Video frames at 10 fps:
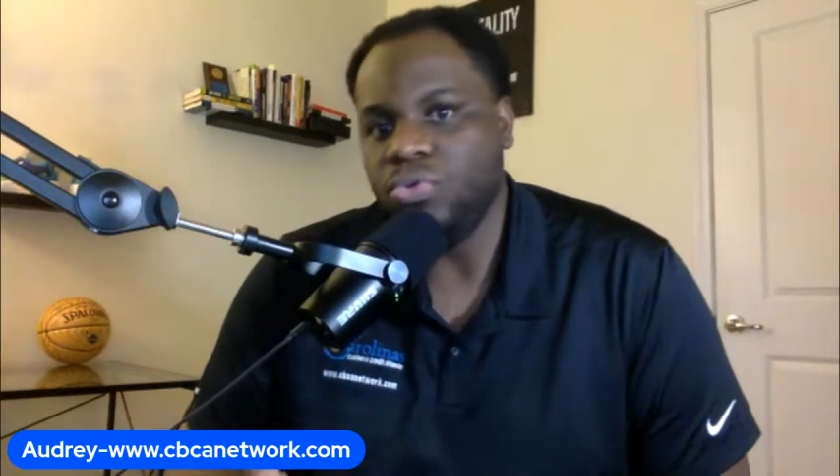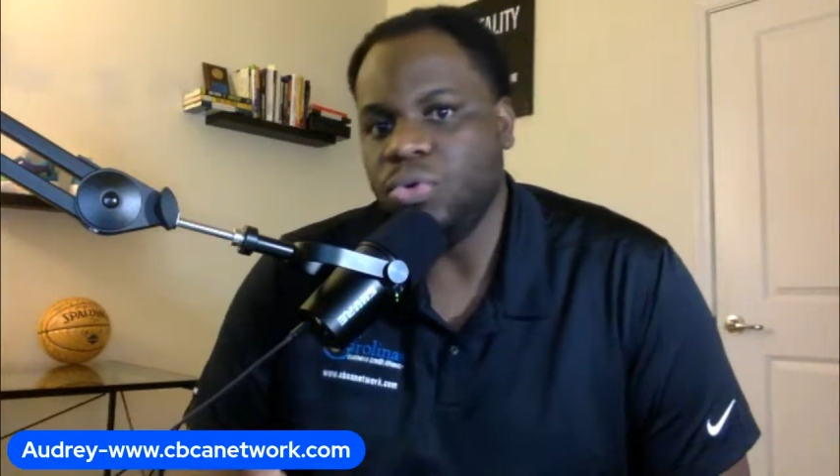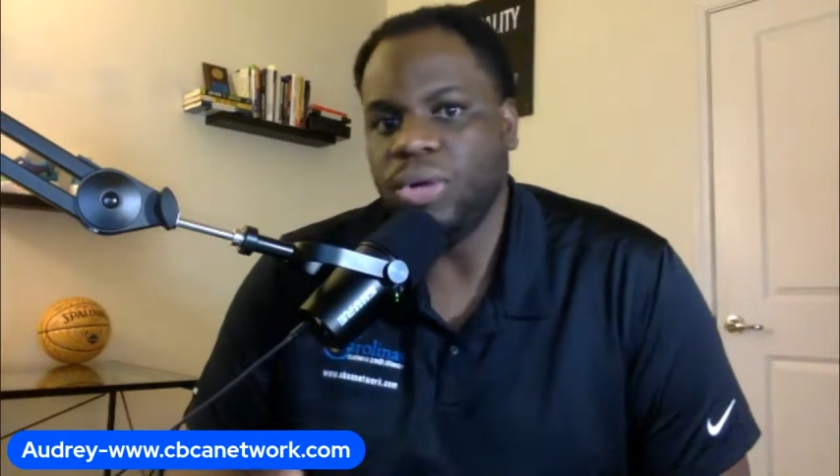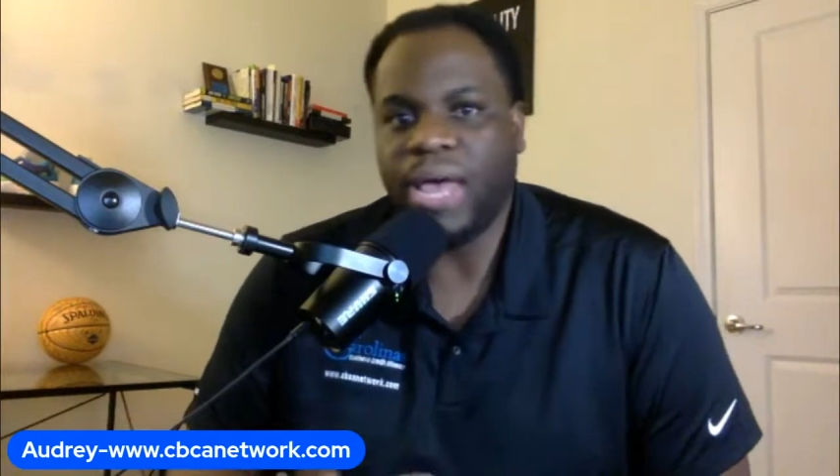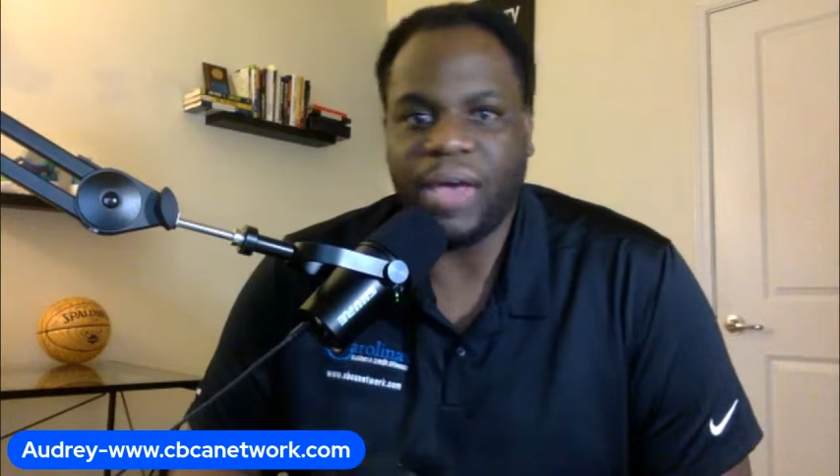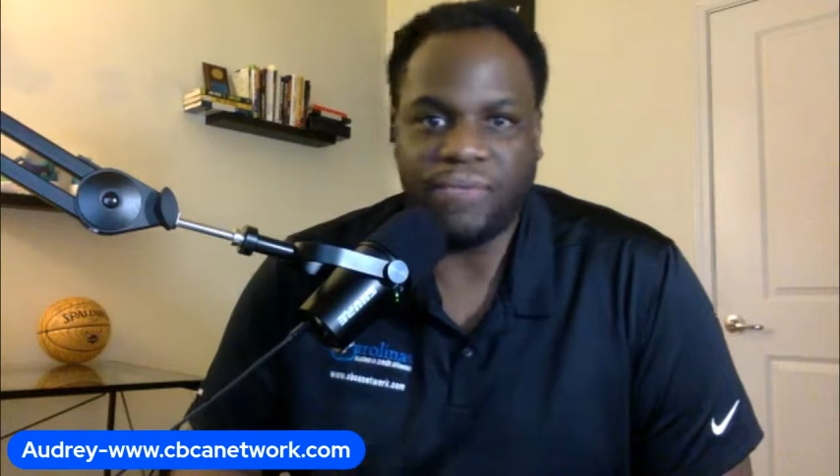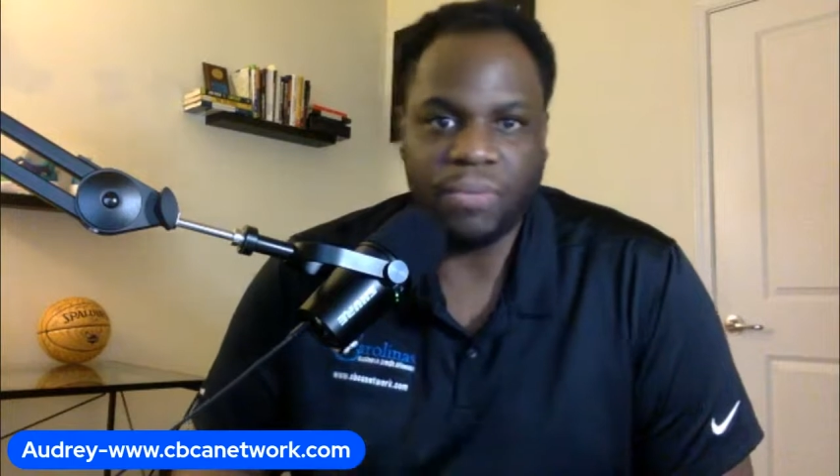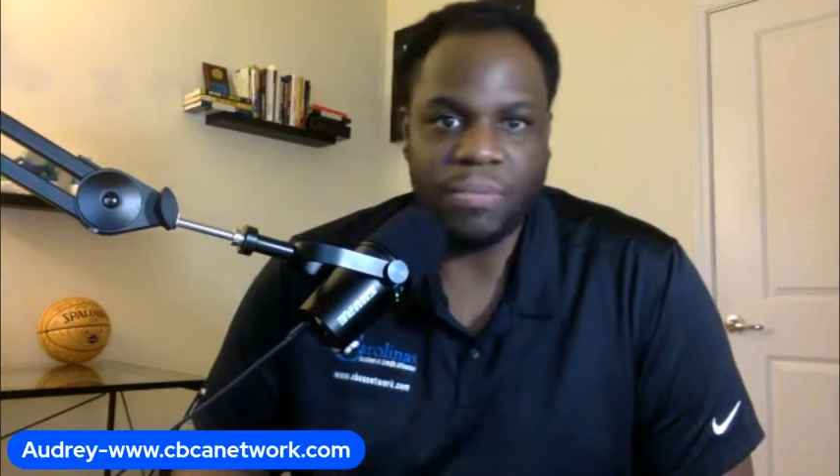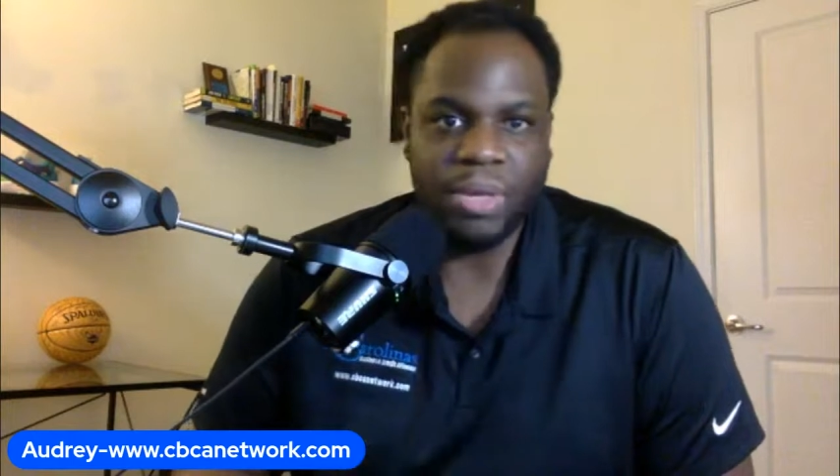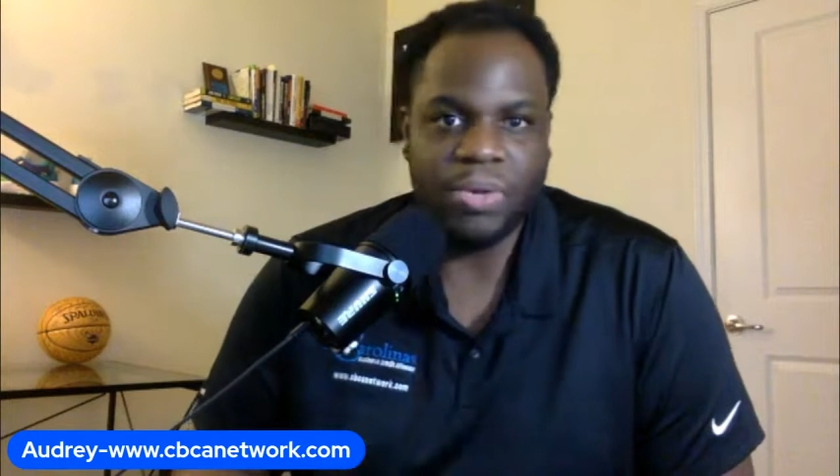doing
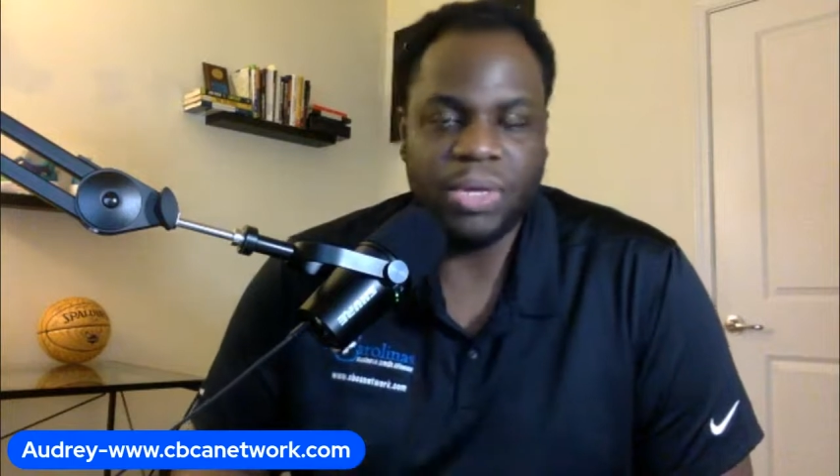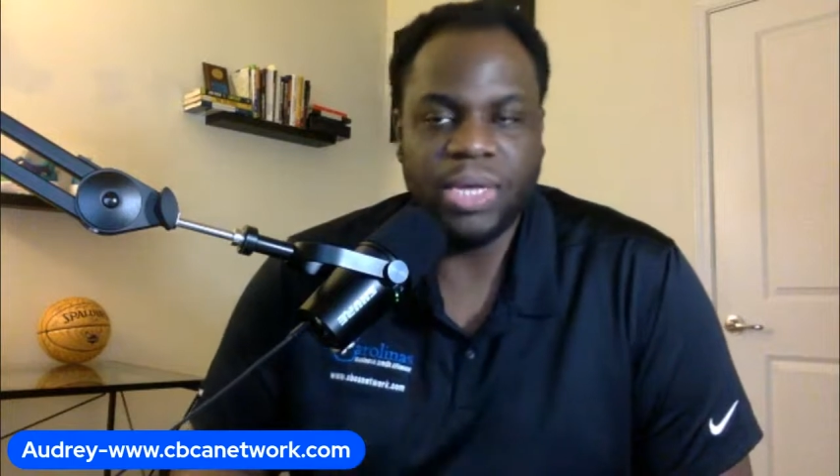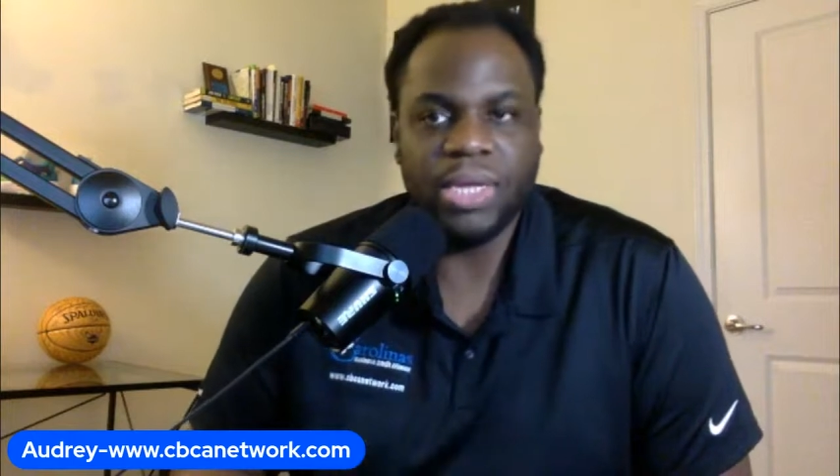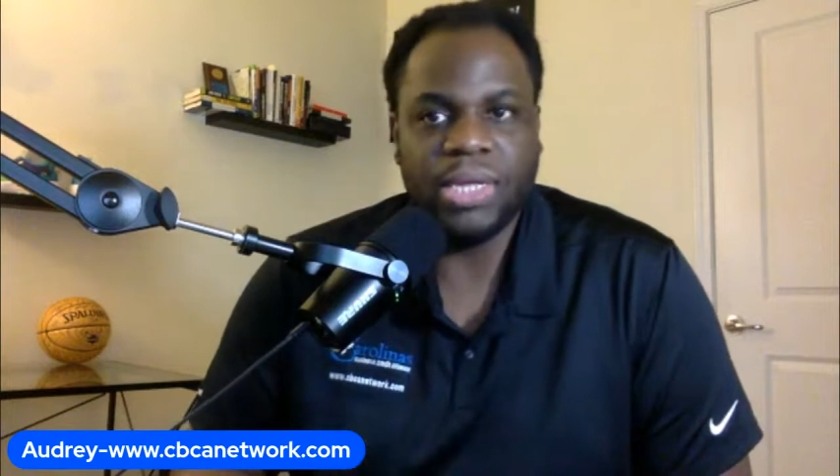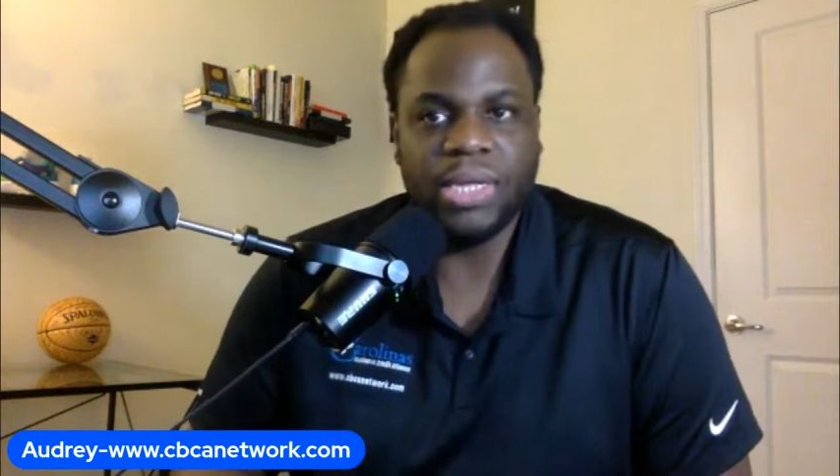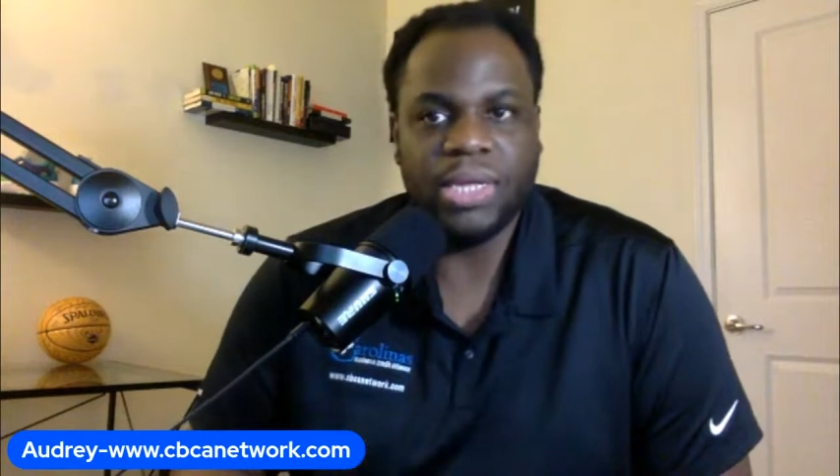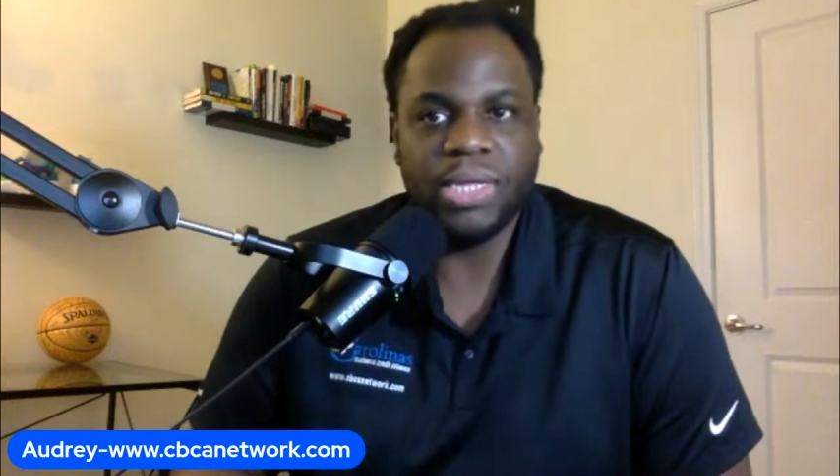500,000,